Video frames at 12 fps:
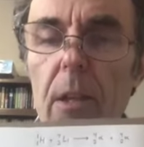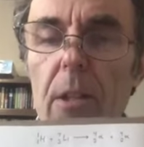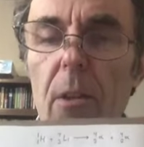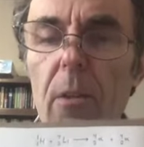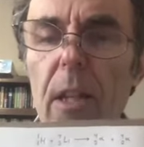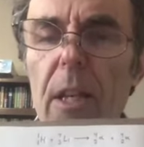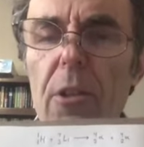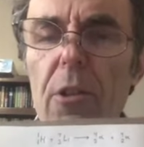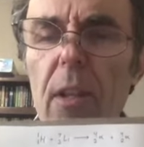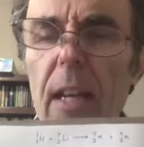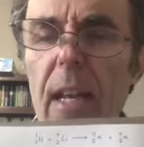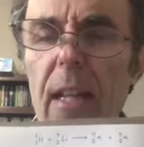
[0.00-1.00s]
So they
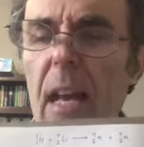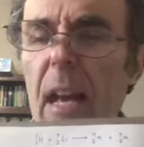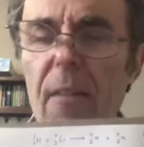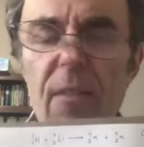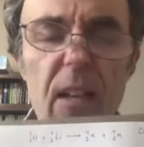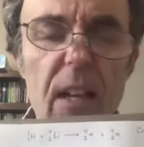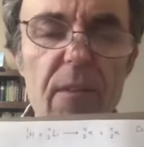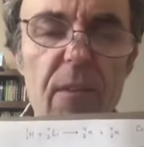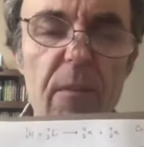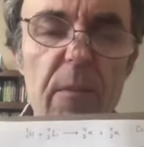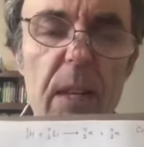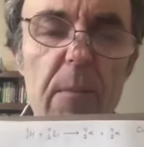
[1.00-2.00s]
usually had a half-life
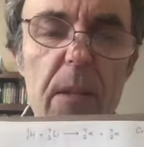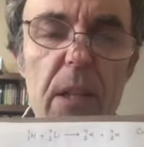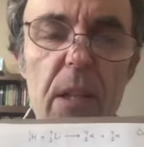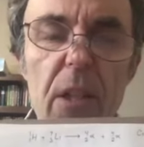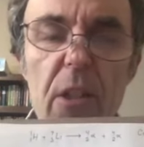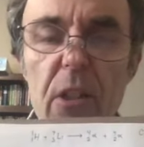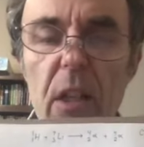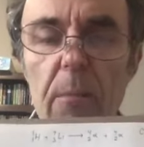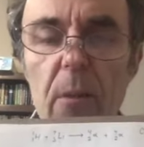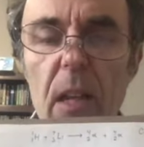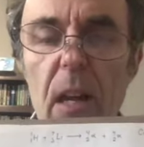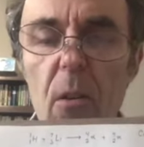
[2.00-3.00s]
of maybe a
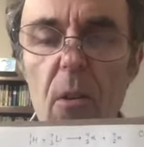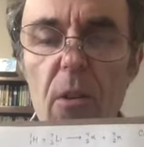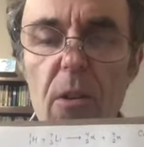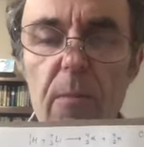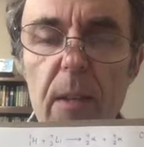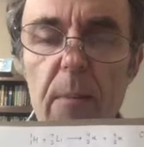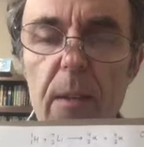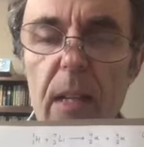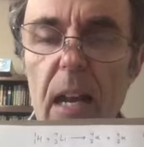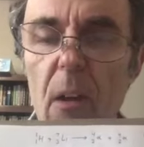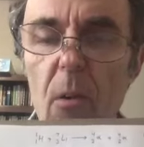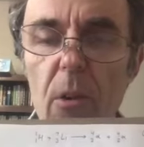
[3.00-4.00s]
couple hours, maybe an
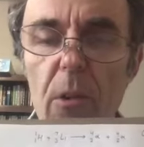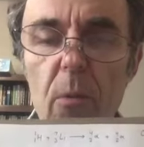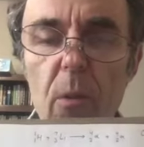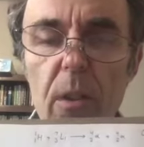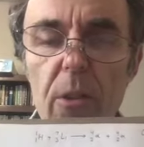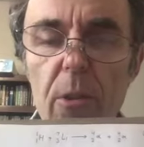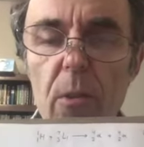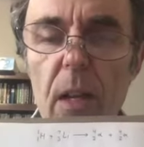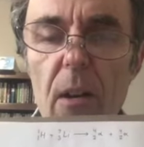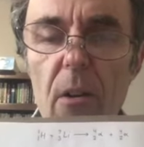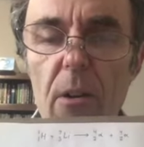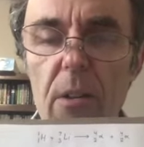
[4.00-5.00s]
hour to 2
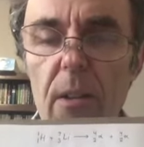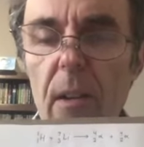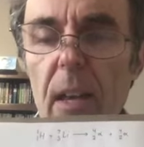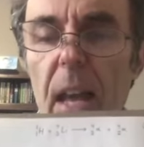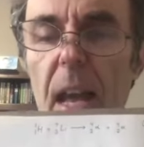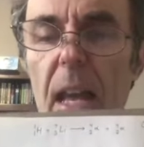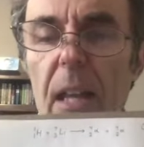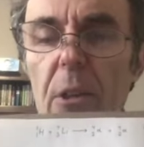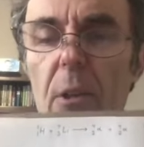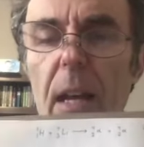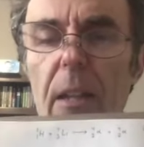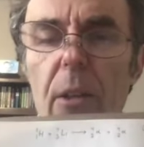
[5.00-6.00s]
hours. And
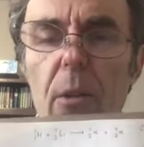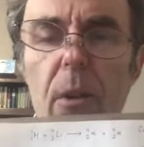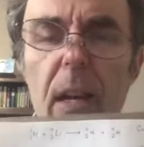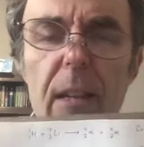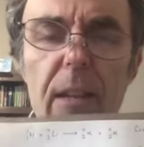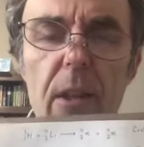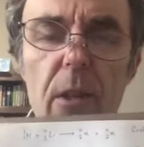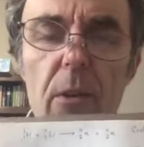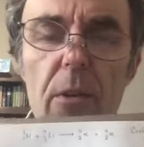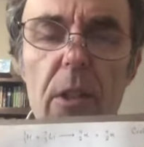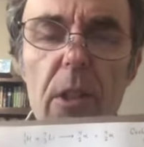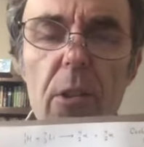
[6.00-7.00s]
you had to create
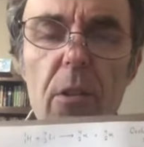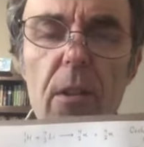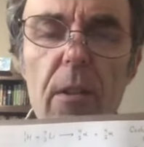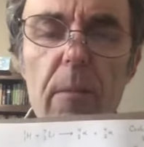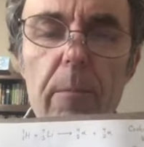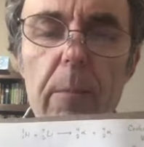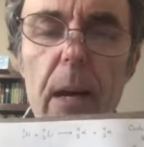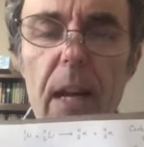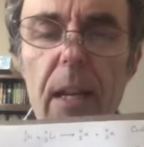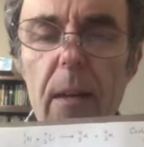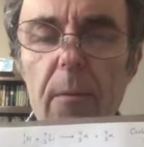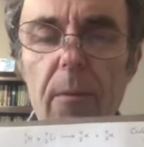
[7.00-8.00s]
those, and you couldn't
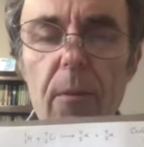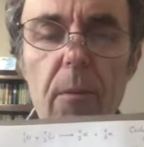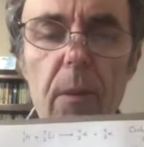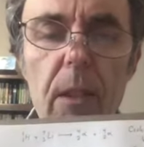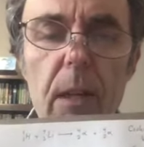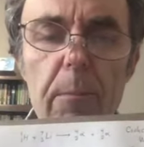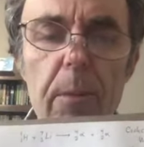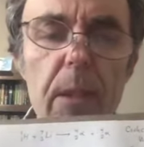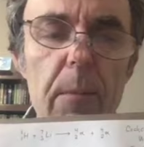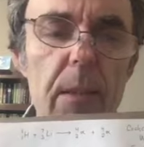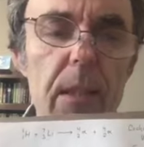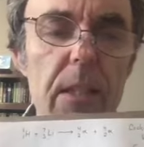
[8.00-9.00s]
buy them from a
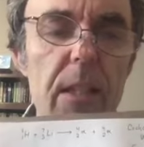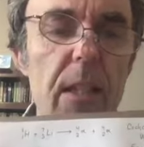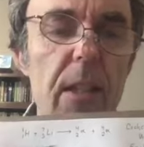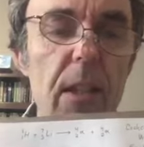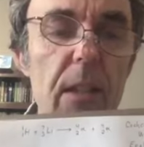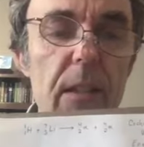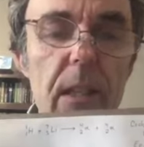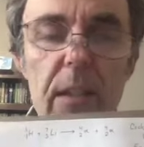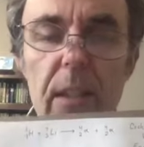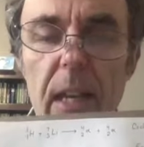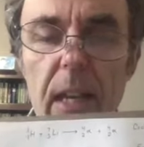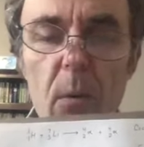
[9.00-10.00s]
company because they
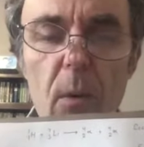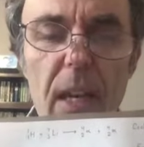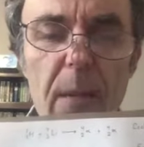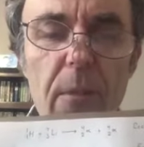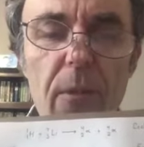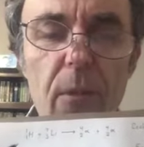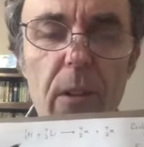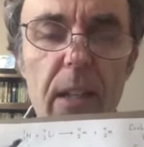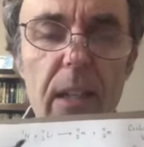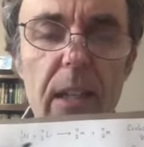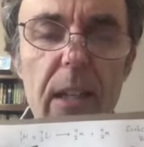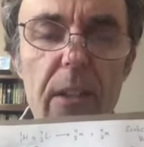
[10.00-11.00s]
decay away before they
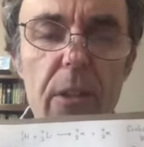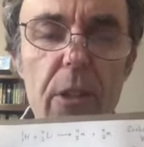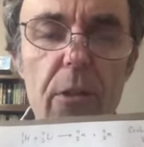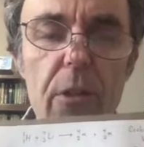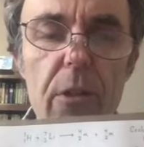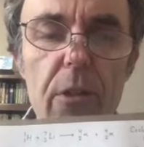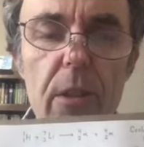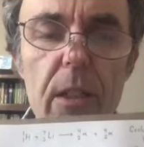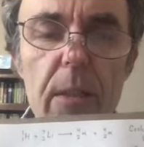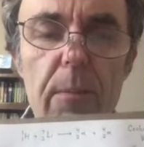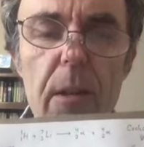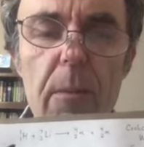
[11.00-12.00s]
could get to you to do the
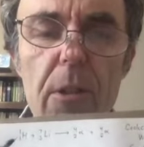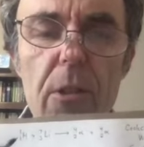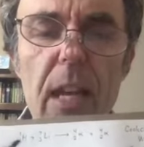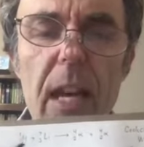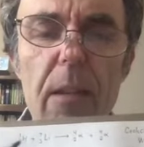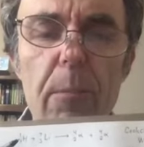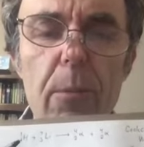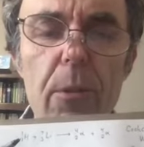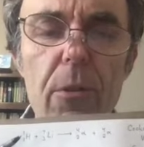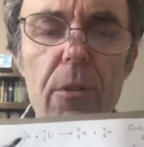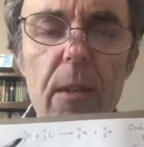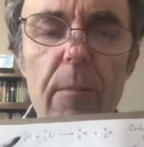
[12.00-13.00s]
experiment. So you had to
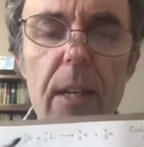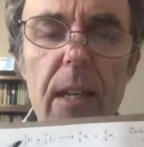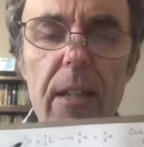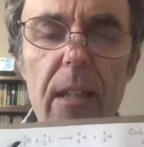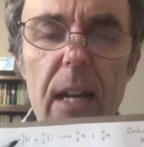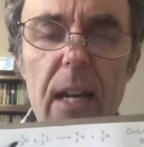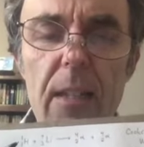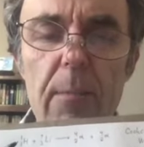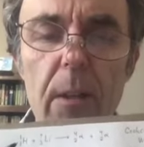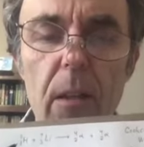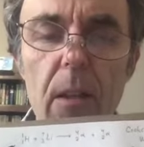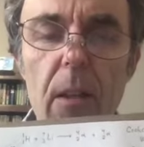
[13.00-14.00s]
produce them in the
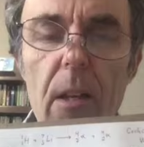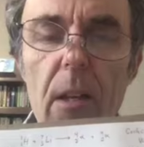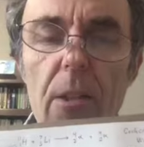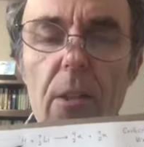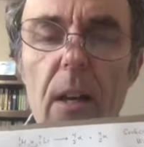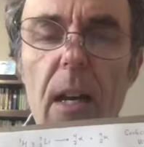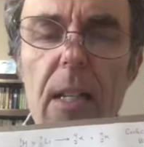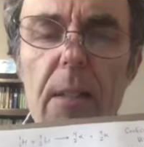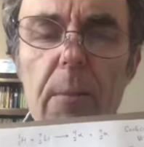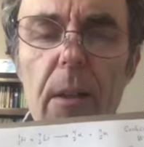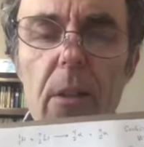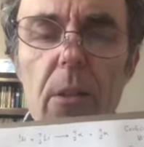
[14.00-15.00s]
hospital. So
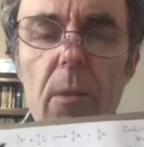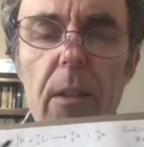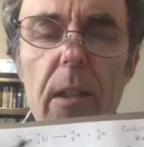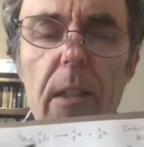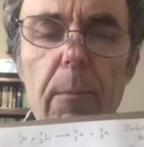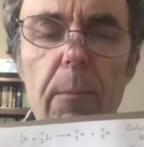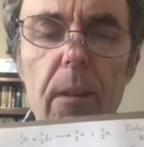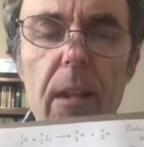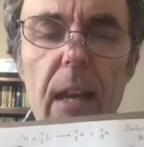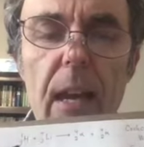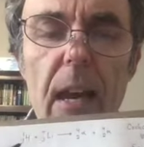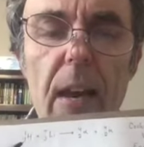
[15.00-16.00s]
hospitals, what they typically
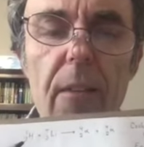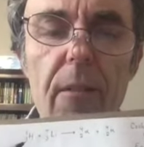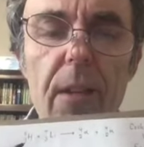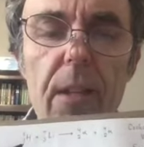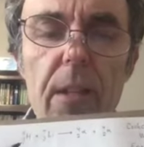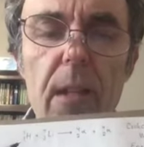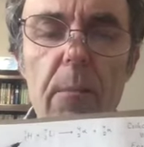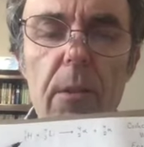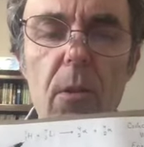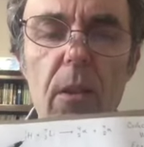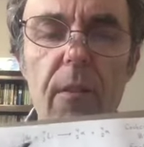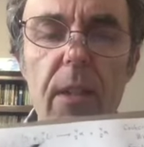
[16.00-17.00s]
have is some
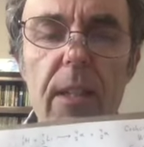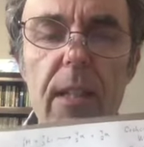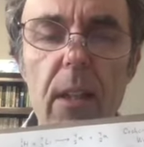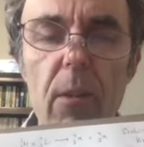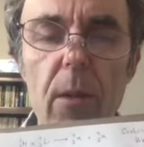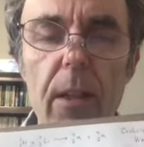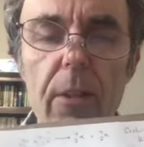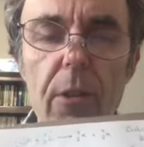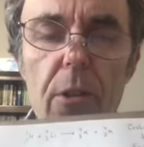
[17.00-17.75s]
sort of accelerator.